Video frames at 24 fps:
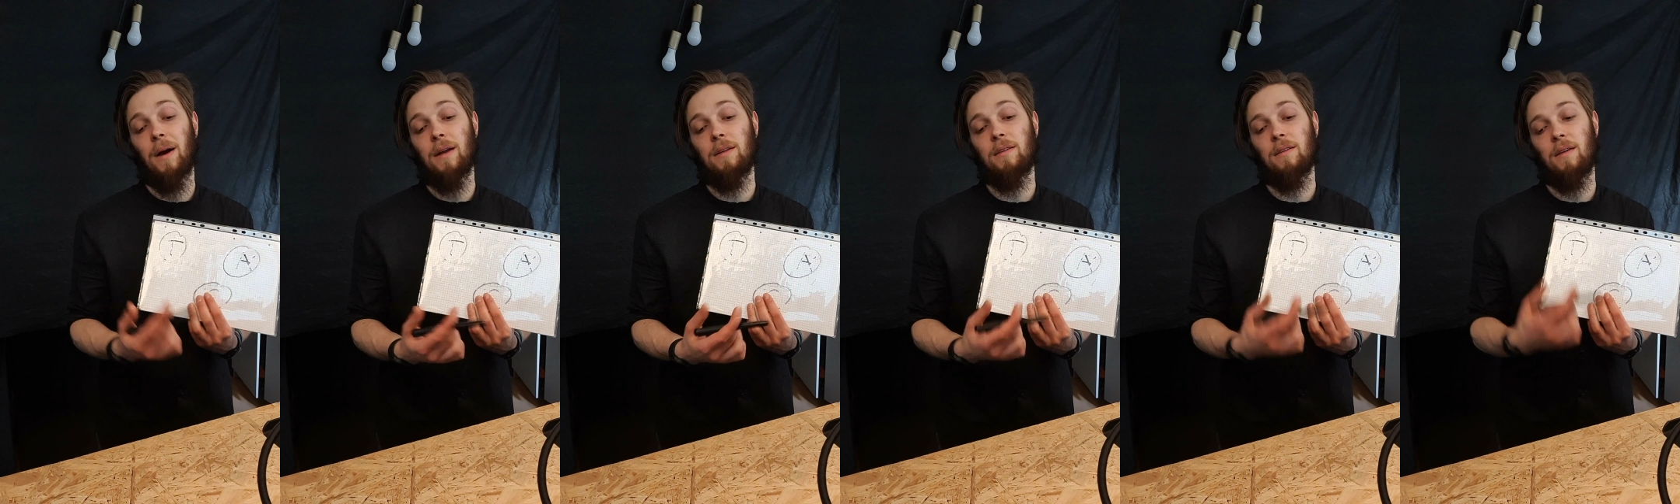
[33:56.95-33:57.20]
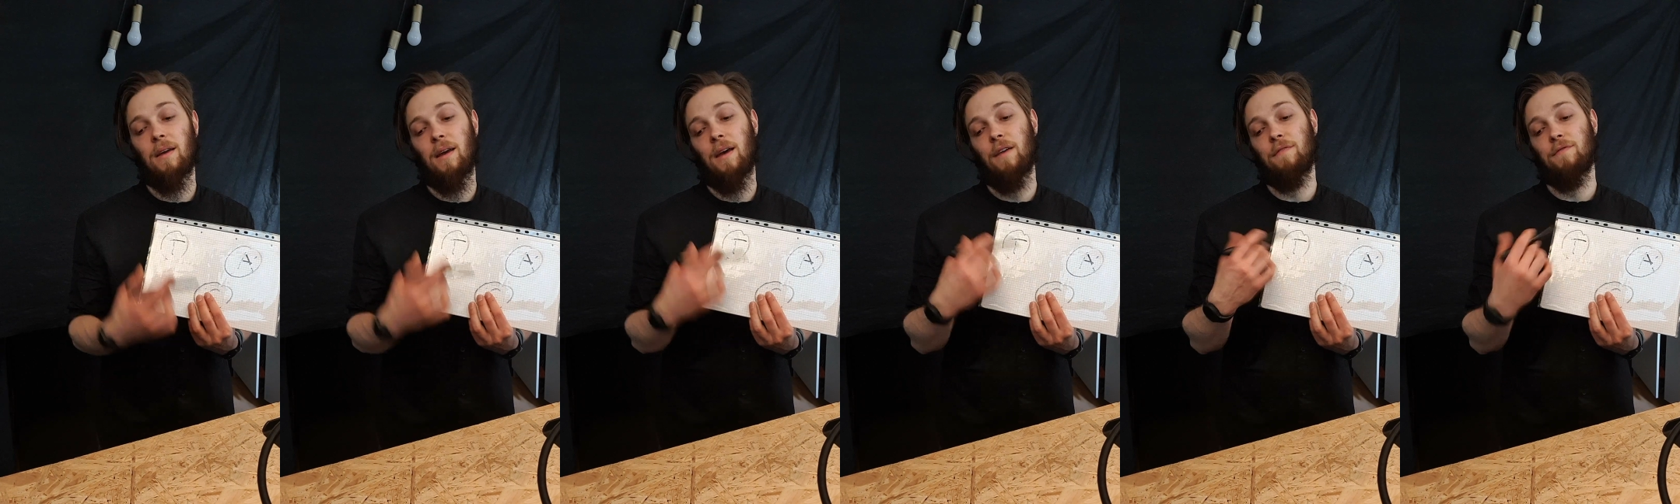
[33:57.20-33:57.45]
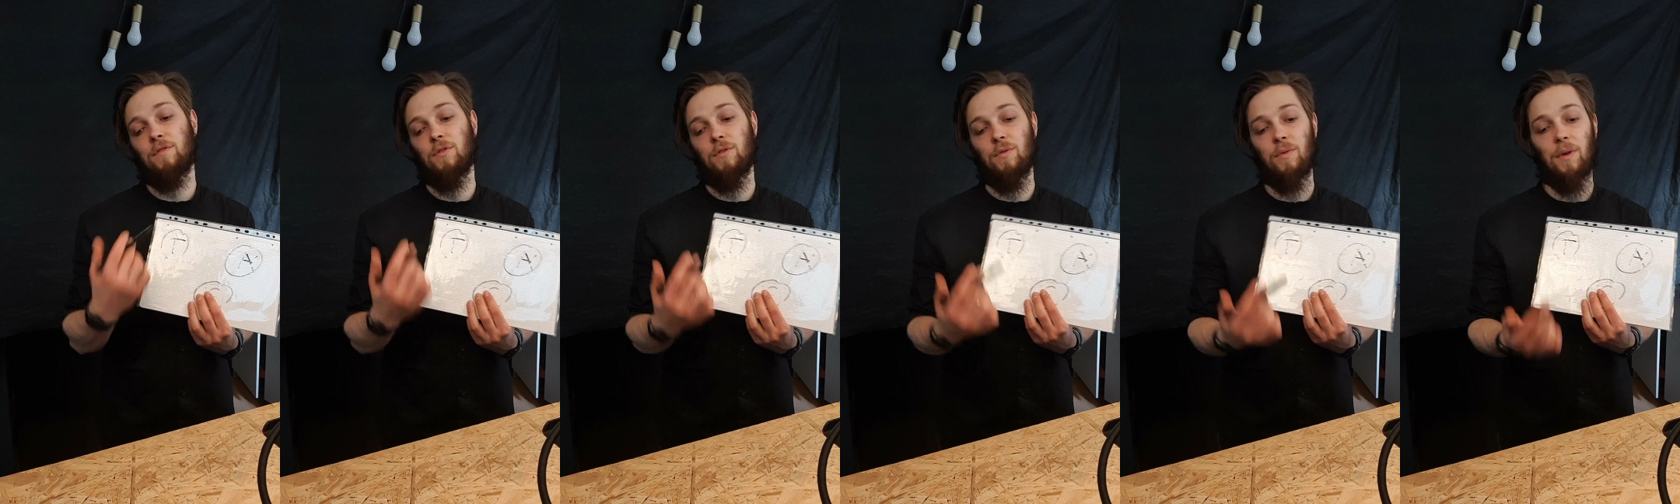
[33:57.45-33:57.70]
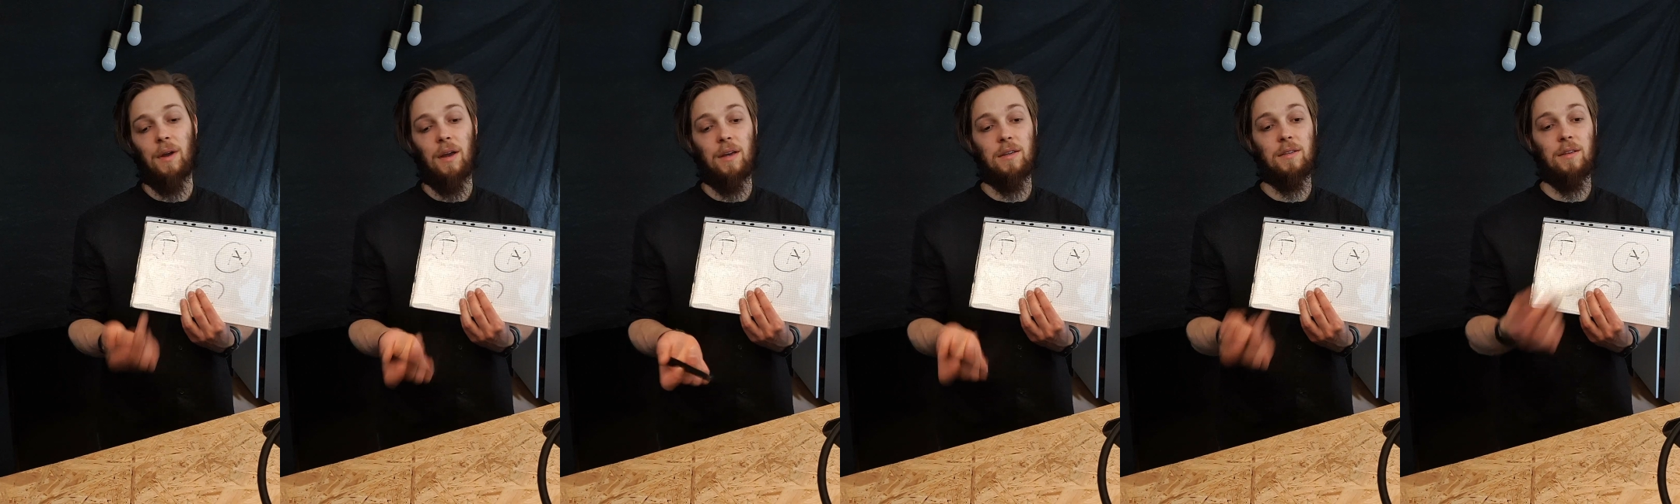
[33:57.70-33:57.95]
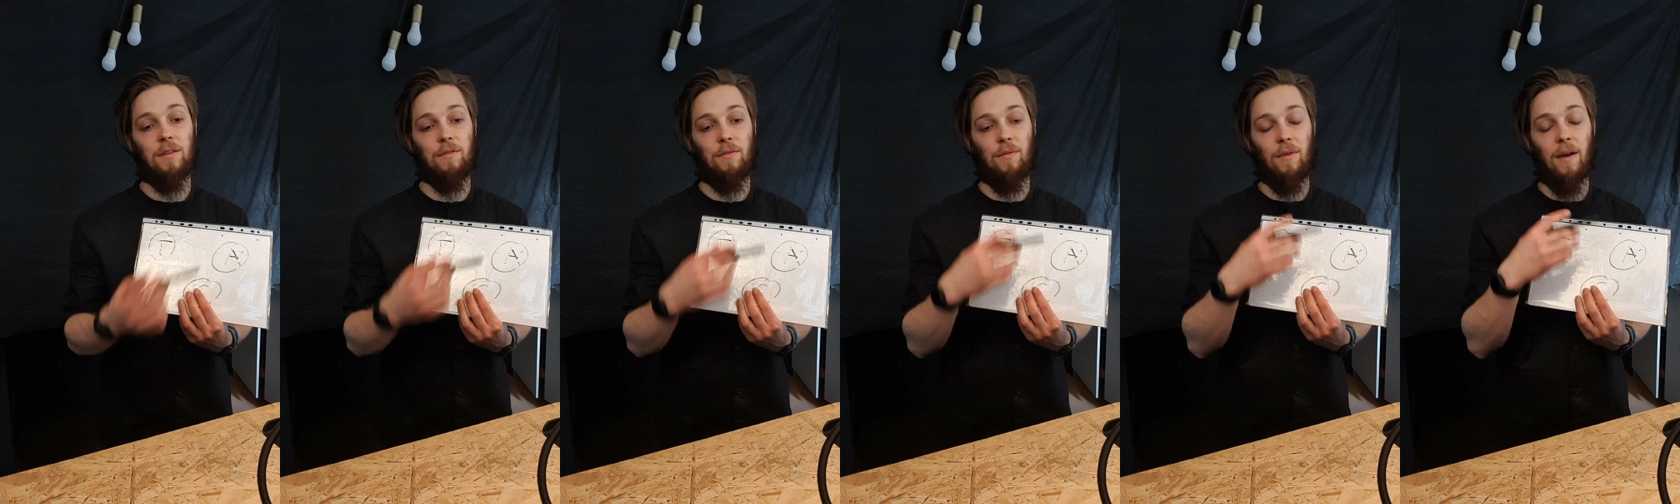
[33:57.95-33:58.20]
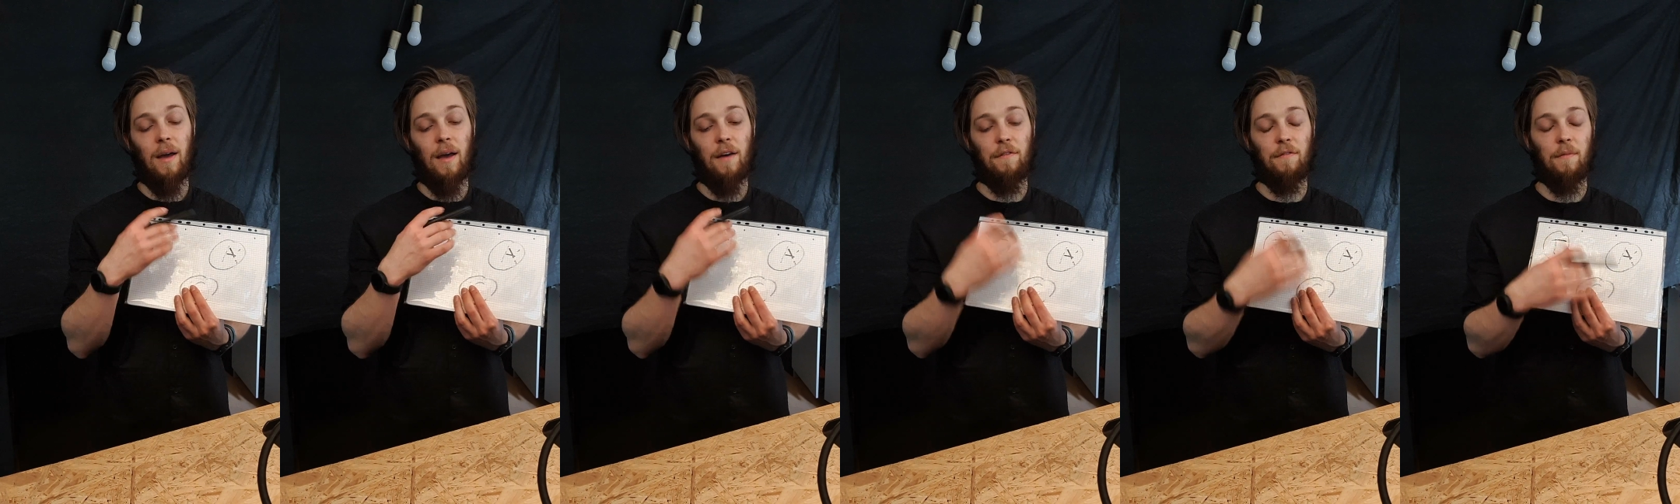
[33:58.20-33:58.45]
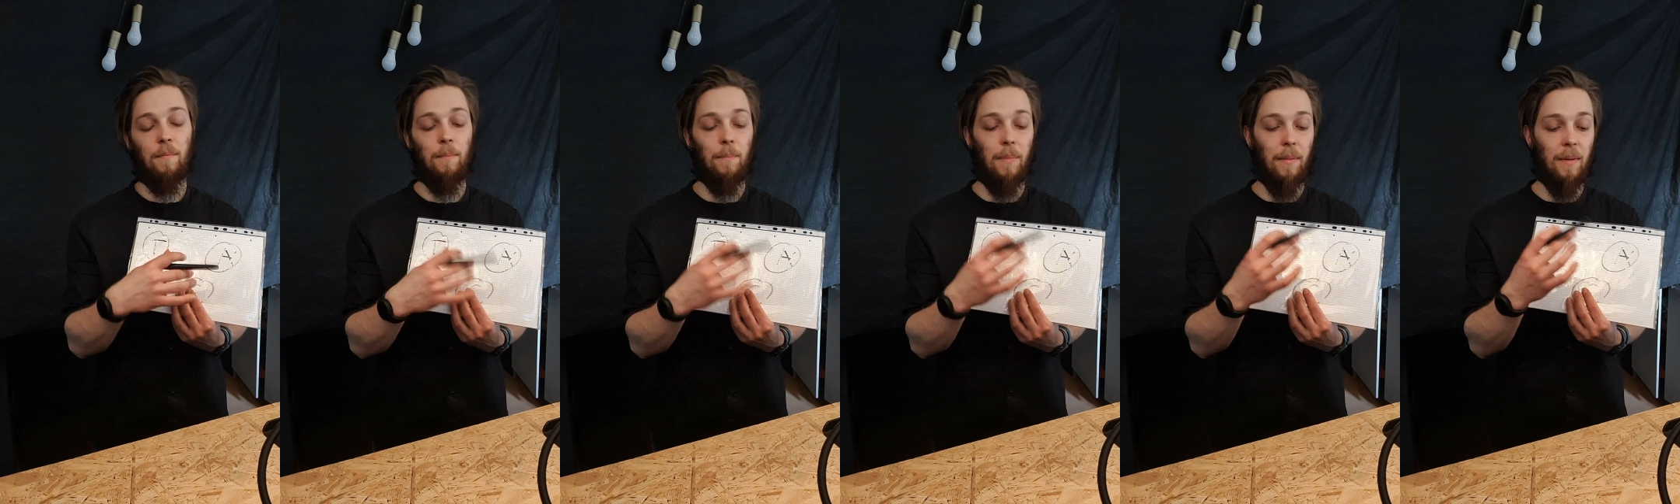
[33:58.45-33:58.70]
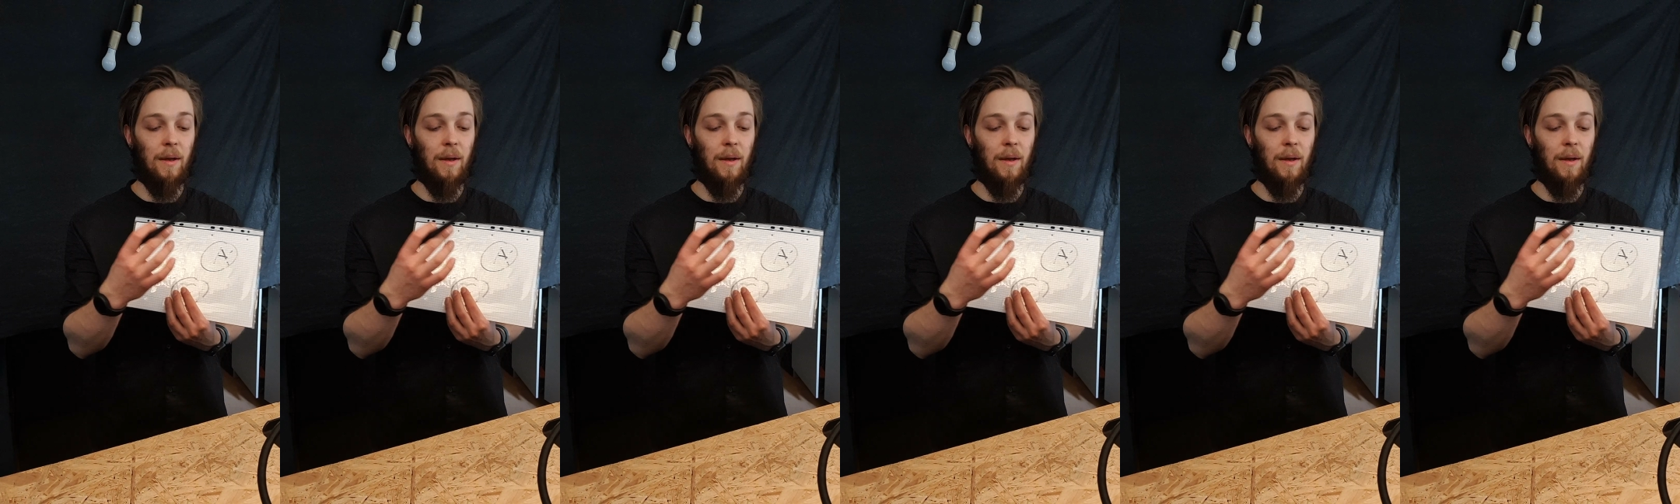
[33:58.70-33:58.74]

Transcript: might have to do is to have